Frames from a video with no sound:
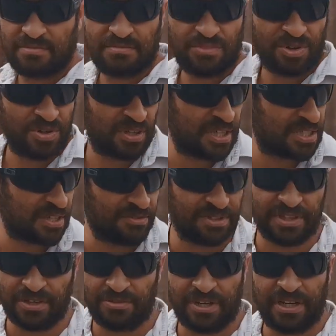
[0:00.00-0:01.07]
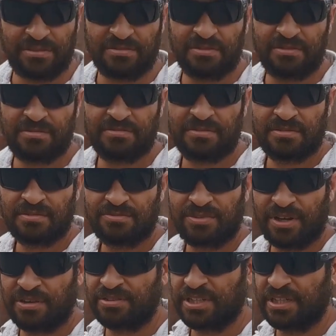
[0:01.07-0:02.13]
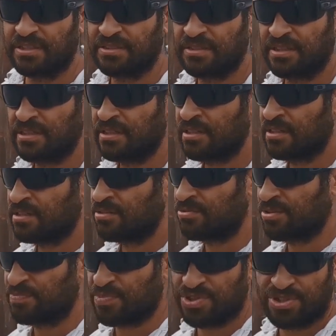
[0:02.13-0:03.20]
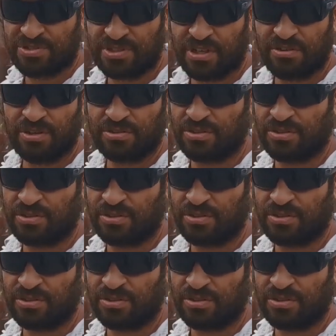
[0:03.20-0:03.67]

more or less everything around here. We produce our own